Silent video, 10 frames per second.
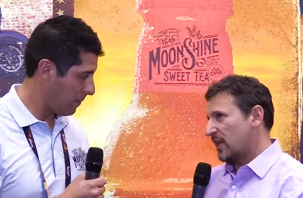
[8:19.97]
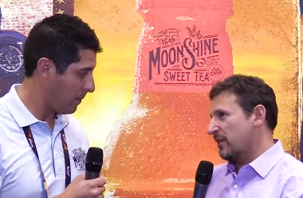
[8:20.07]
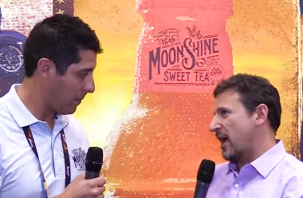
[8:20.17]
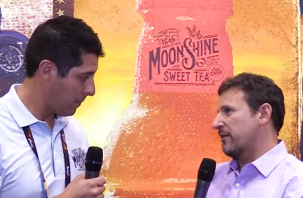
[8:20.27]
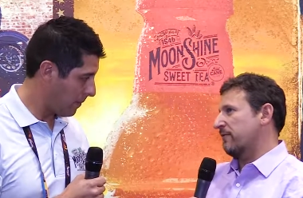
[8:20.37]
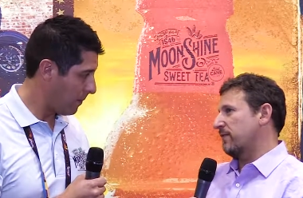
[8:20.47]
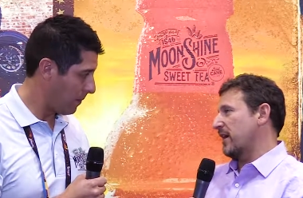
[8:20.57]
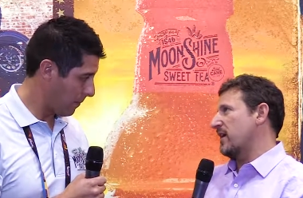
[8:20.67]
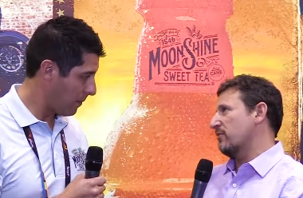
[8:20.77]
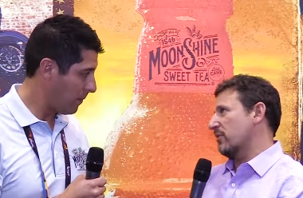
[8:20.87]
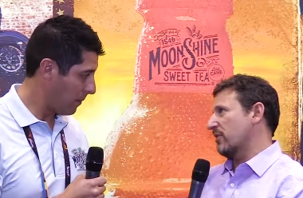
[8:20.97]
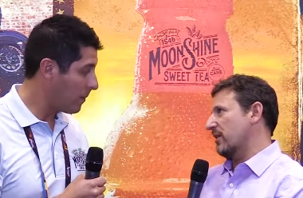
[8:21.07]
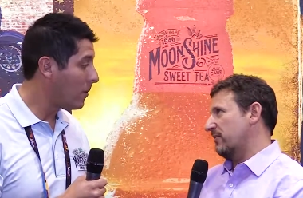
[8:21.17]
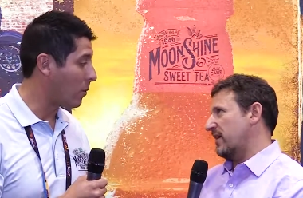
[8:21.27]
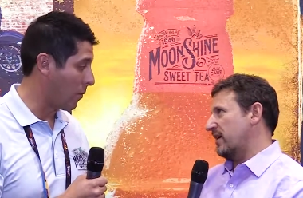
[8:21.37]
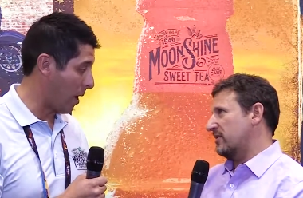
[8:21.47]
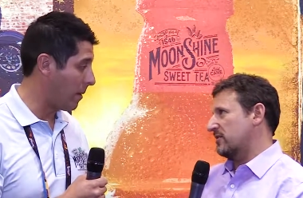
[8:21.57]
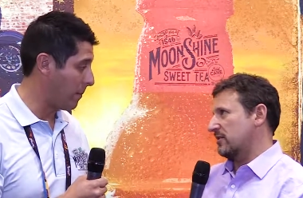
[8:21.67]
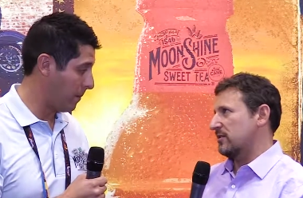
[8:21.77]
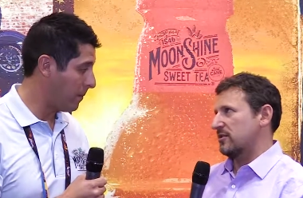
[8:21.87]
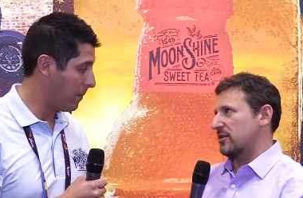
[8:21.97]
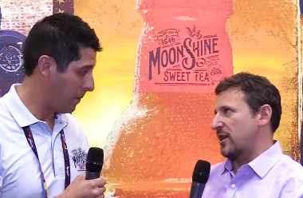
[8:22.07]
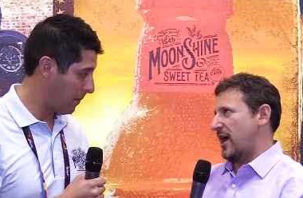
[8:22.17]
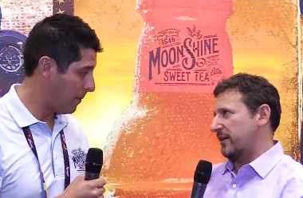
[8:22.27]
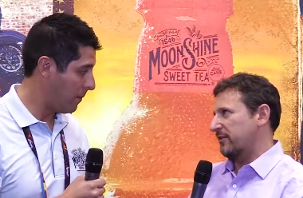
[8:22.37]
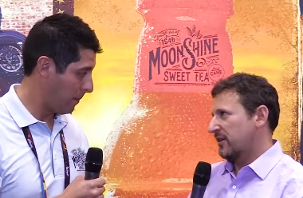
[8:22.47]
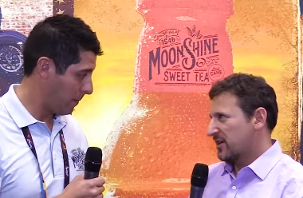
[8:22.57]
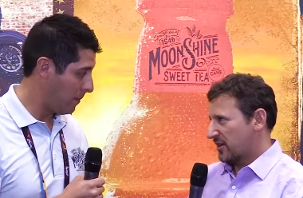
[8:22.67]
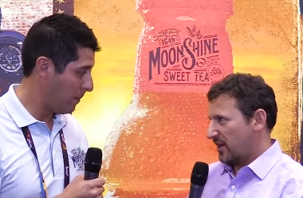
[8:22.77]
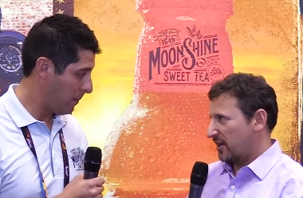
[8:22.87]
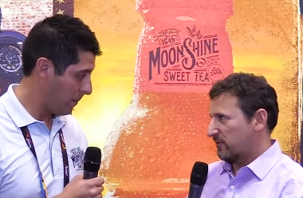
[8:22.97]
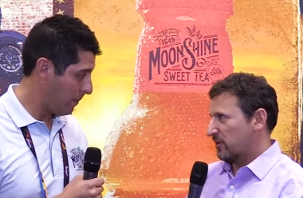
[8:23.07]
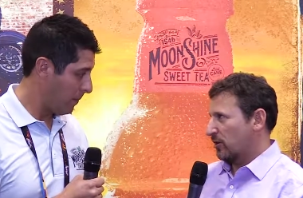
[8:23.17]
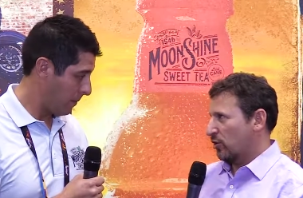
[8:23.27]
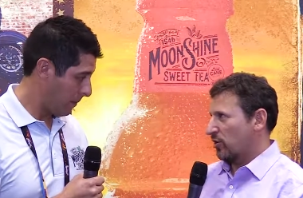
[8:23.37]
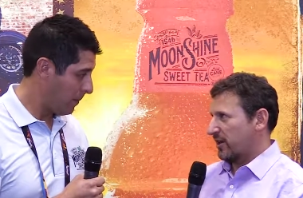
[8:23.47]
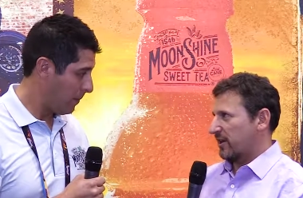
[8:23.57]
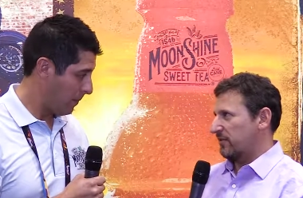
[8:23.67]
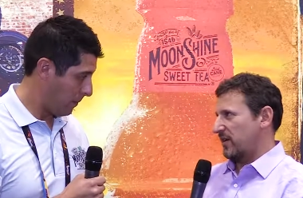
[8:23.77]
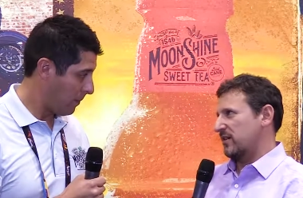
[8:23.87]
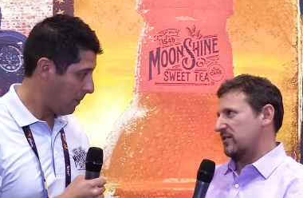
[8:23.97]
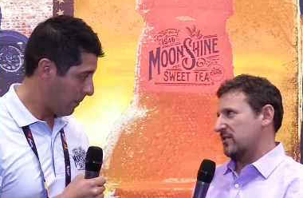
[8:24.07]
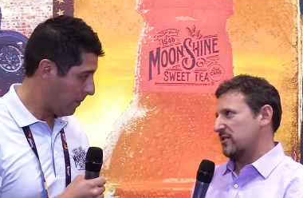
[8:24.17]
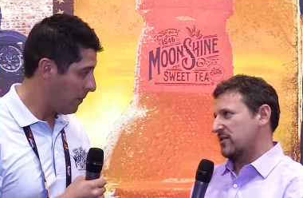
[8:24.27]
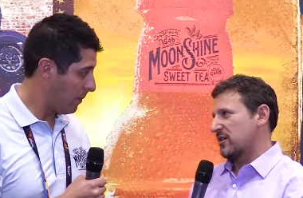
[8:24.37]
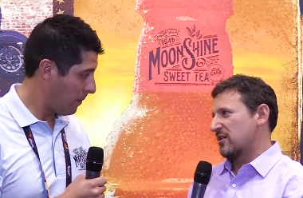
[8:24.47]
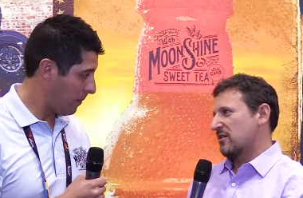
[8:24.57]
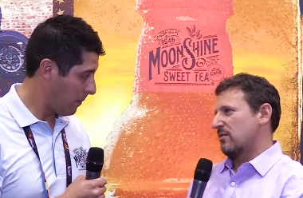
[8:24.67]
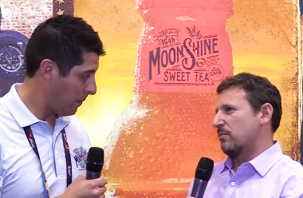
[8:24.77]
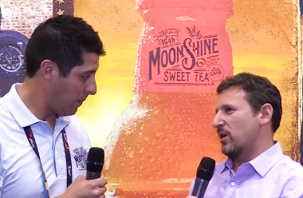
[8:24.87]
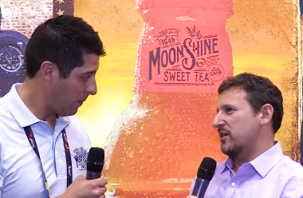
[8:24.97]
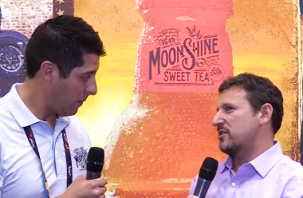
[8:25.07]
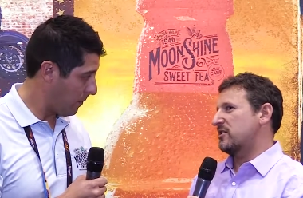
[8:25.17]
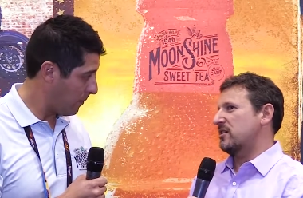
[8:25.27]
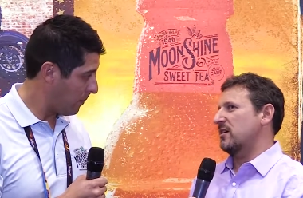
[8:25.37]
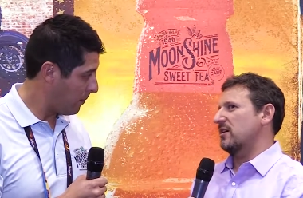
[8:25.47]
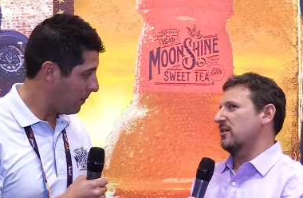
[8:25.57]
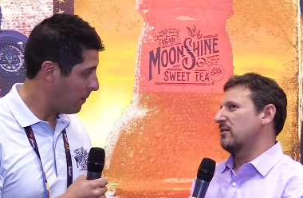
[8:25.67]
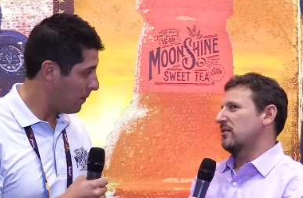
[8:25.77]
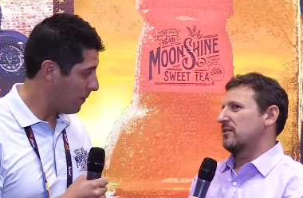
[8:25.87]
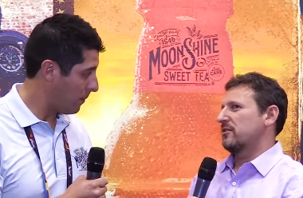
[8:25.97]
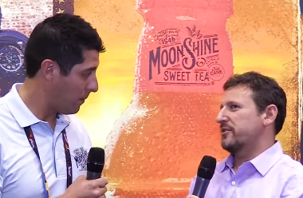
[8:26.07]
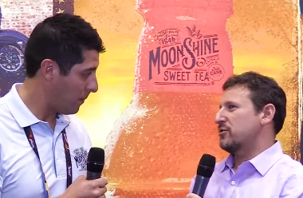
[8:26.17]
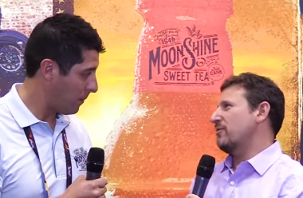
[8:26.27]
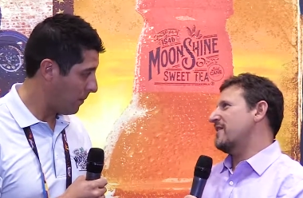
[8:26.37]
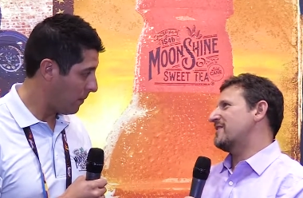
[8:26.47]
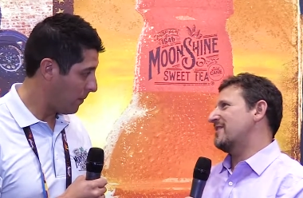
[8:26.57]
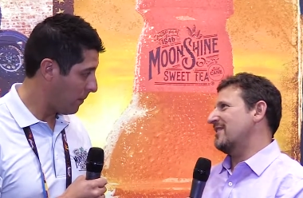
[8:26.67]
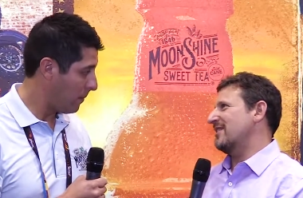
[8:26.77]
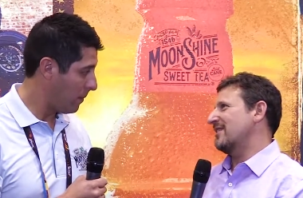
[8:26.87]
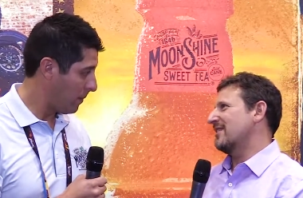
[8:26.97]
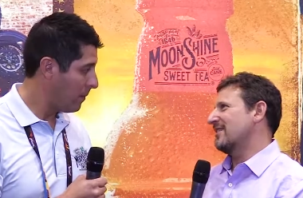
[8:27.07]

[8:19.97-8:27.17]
Speaker 1: a lot of flavor innovations, right. a lot of a lot of caloric innovations, but still, sweet tea.